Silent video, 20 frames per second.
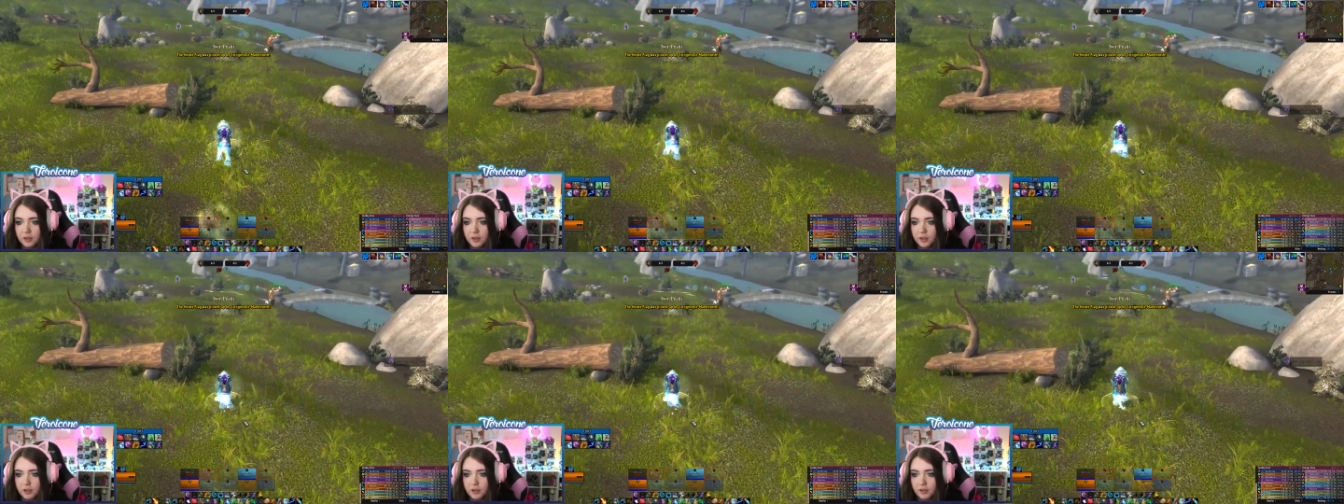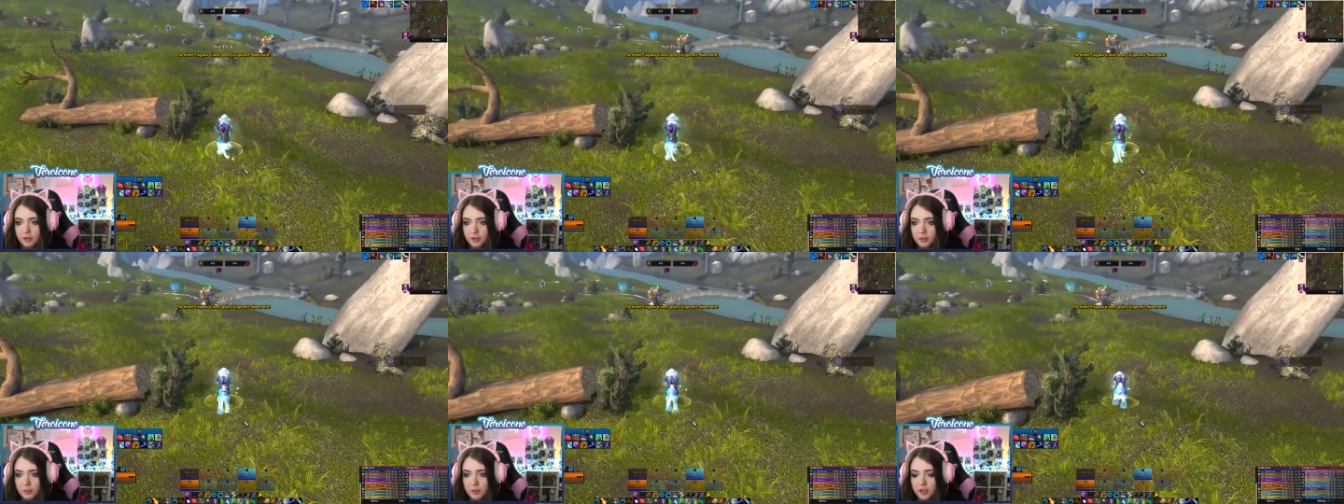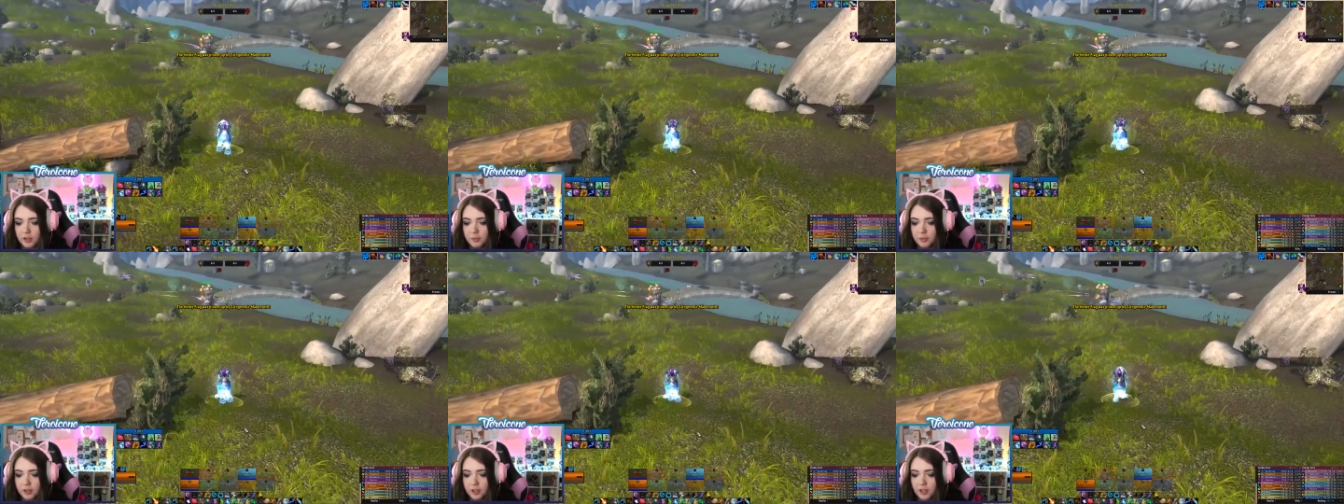I know, someone at
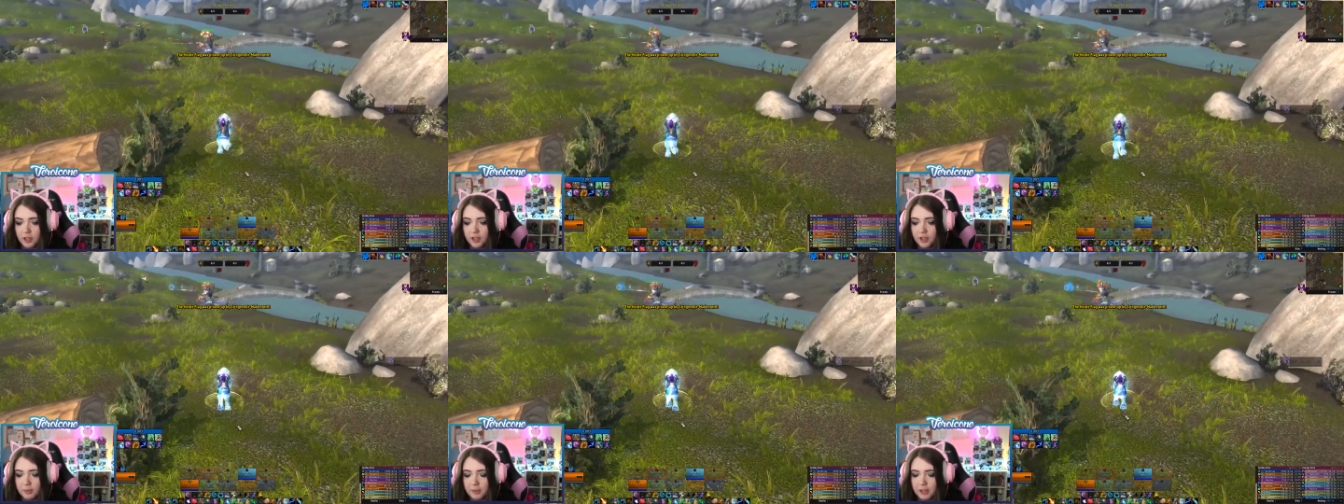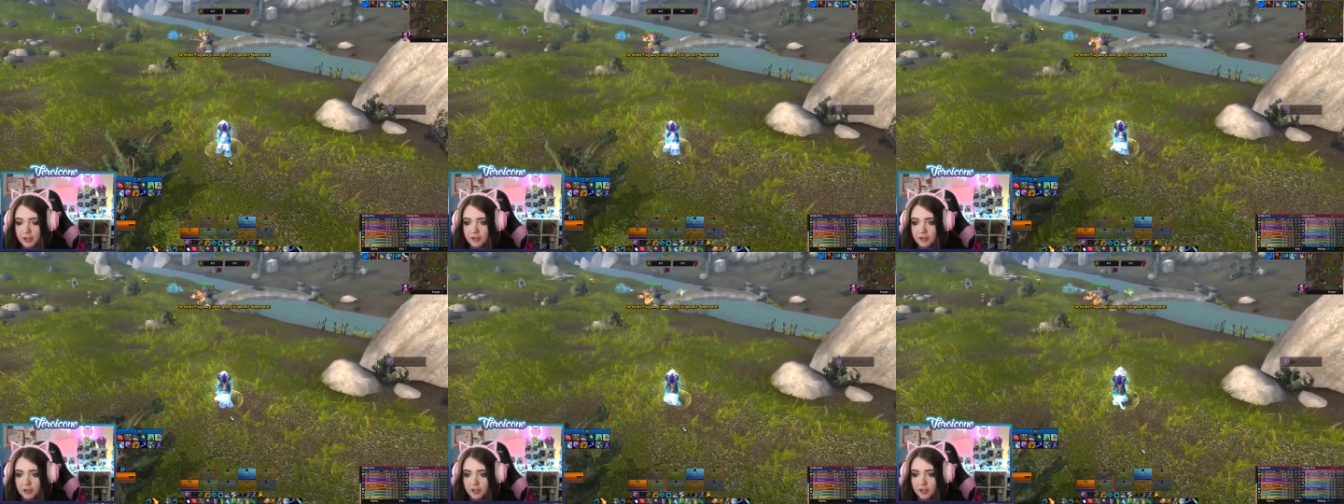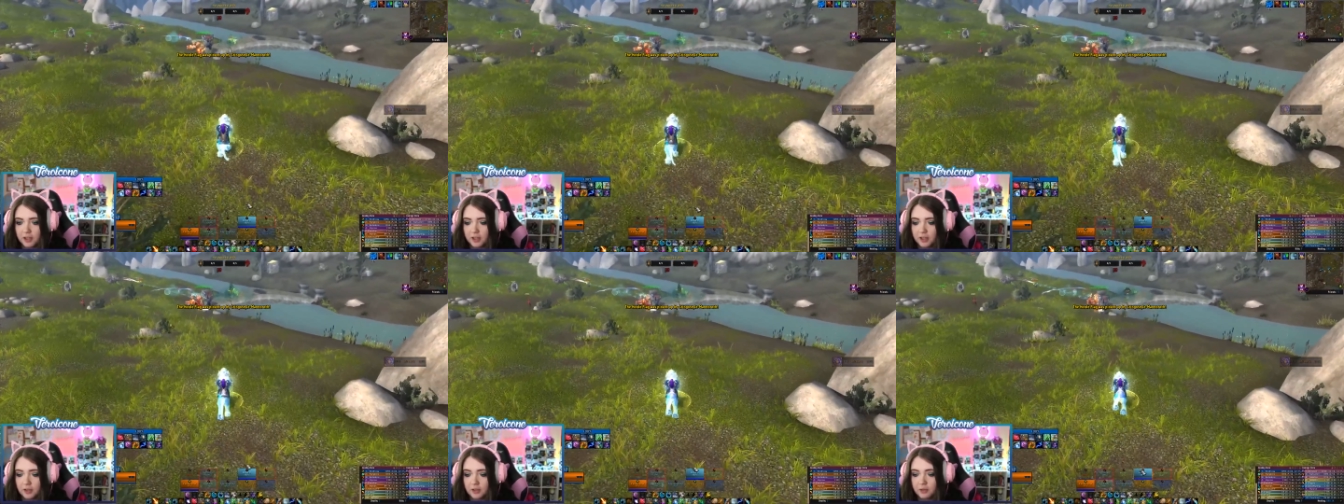the beginning of the match said
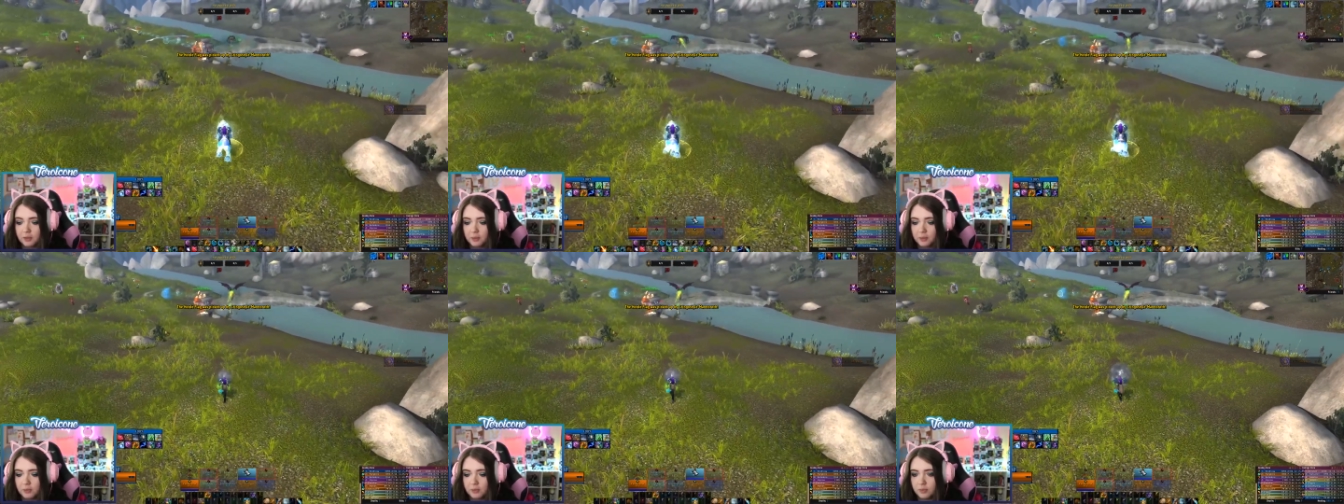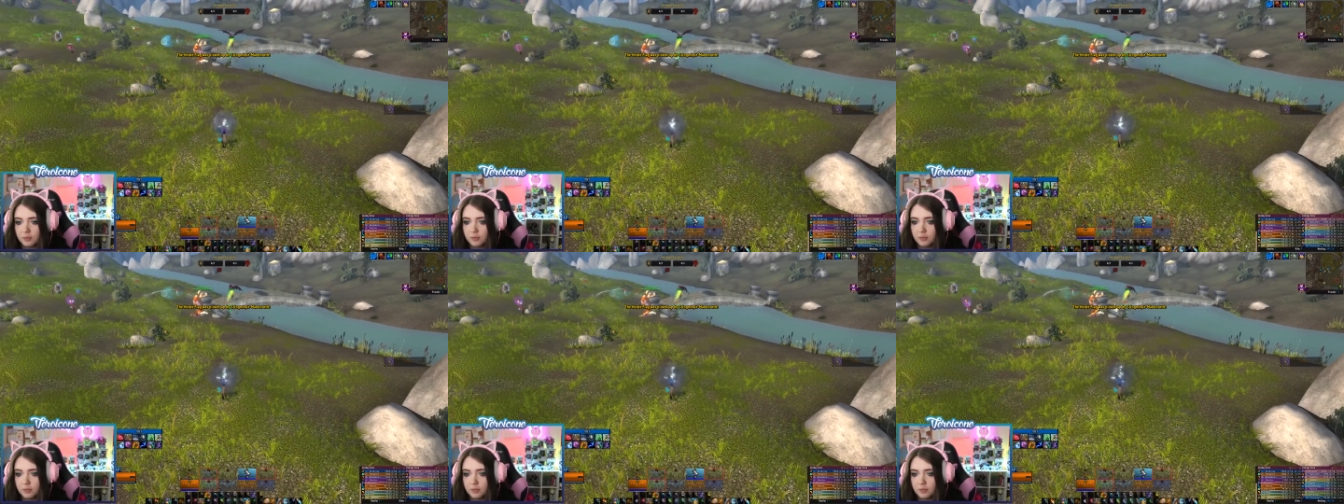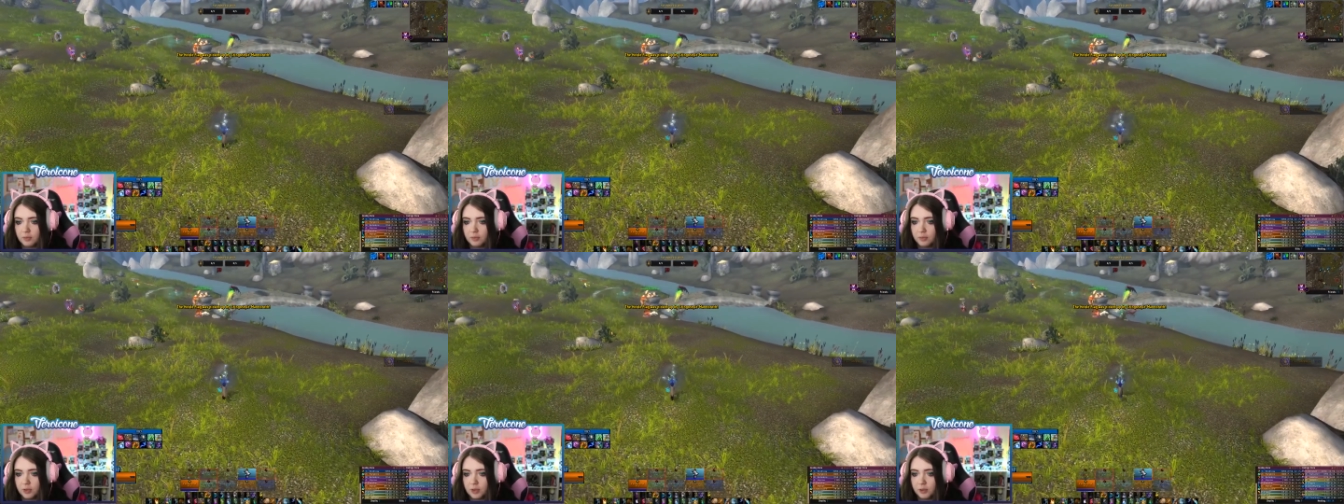that
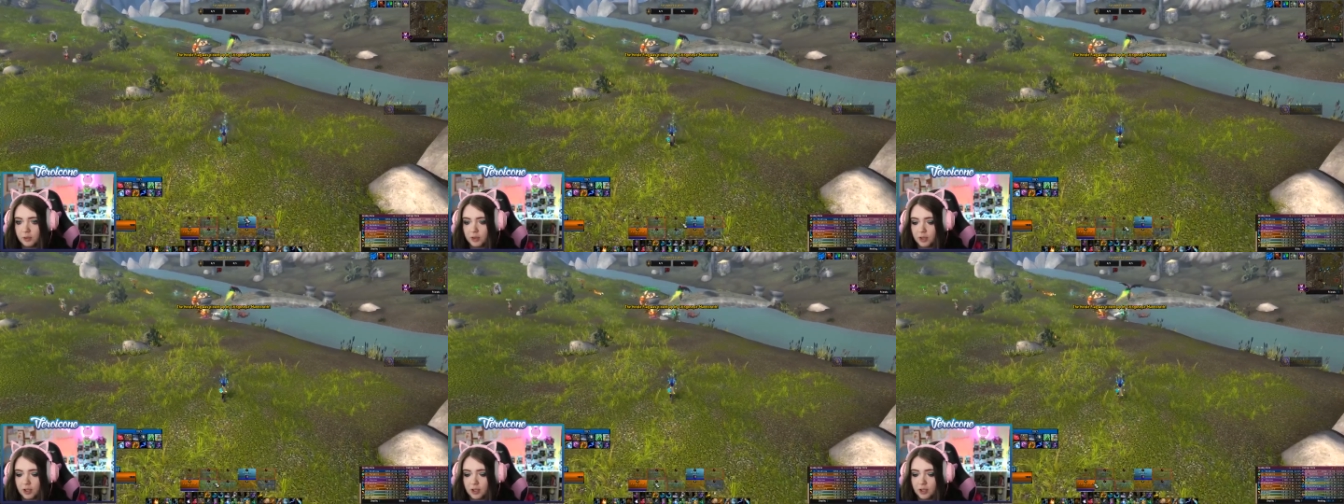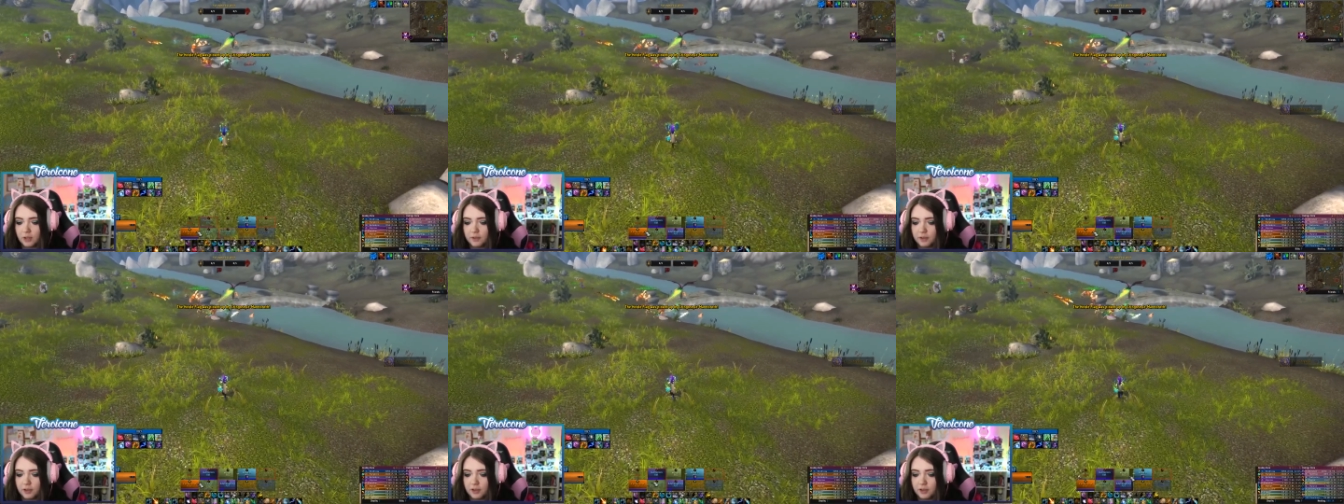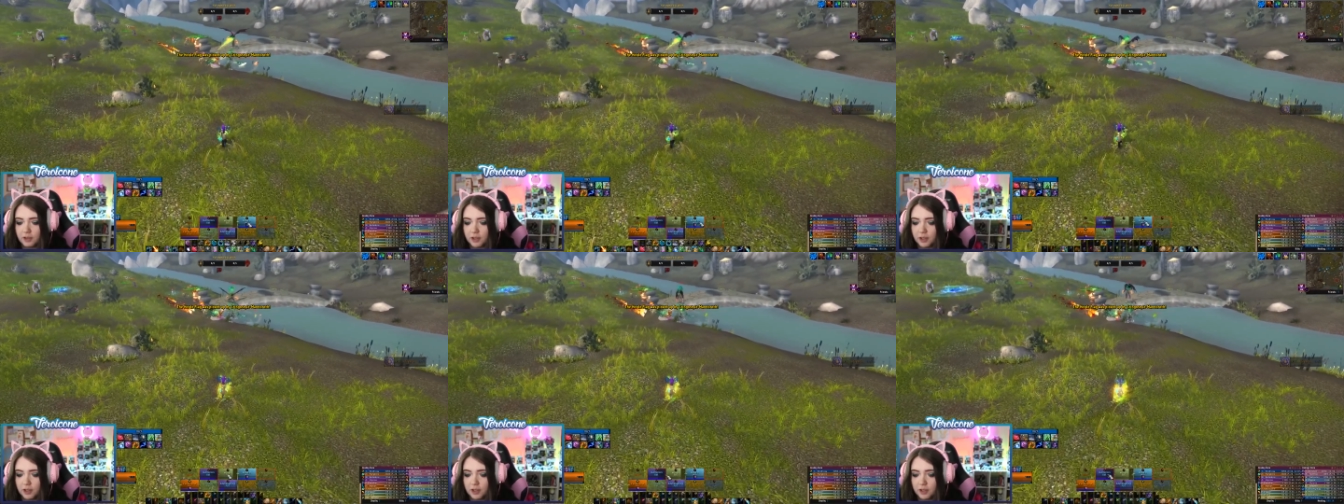we were kind of under
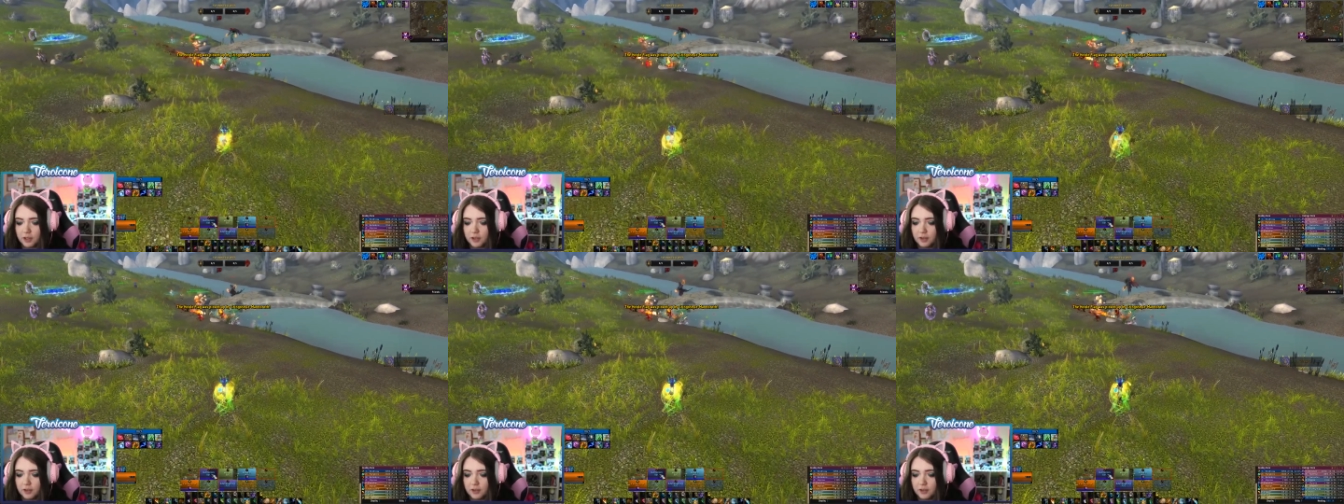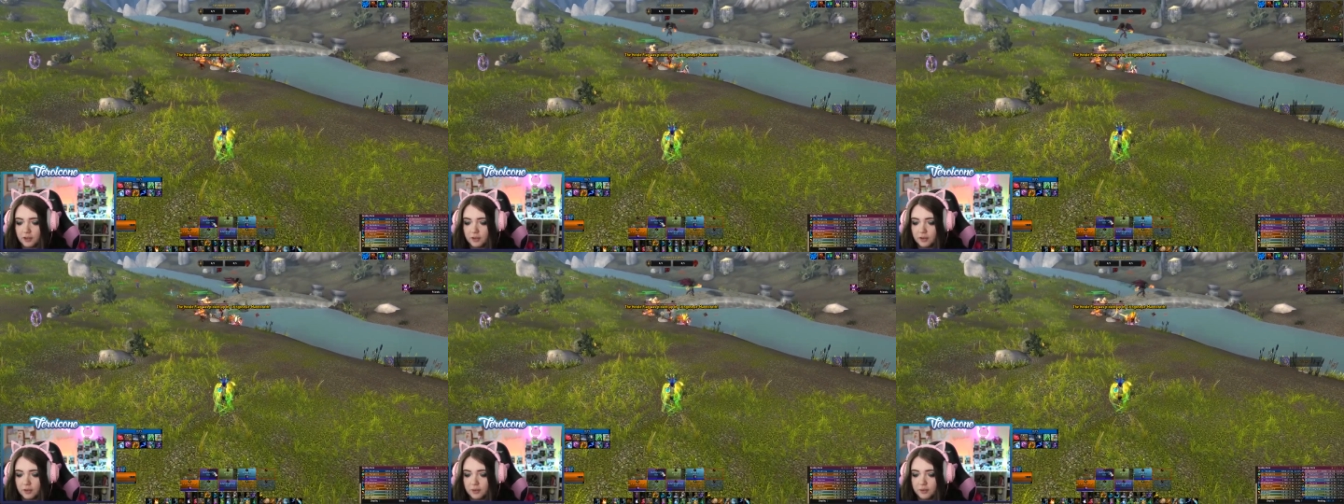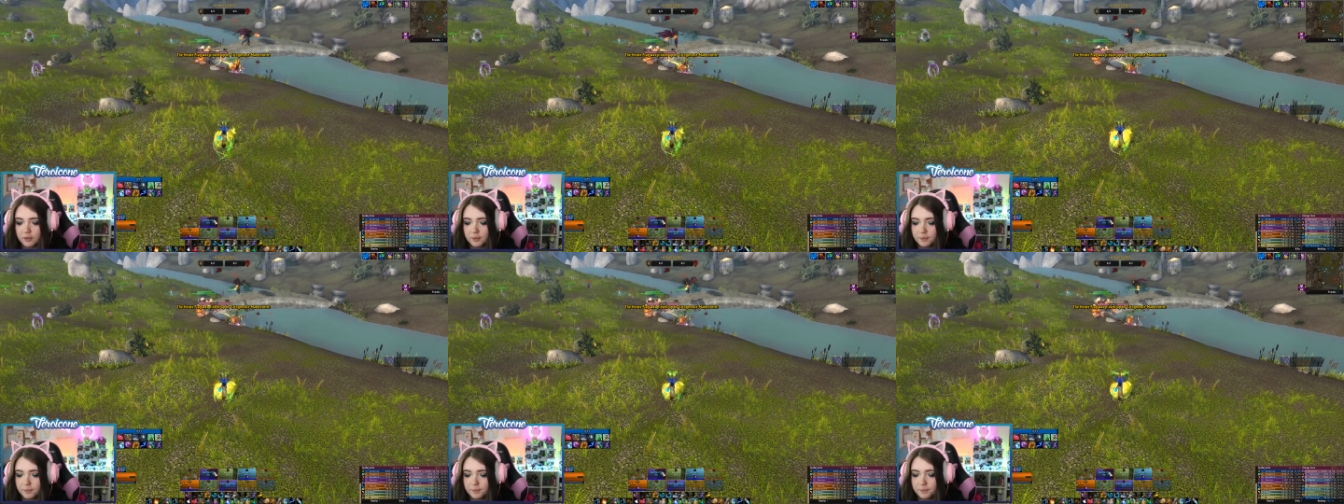geared, so...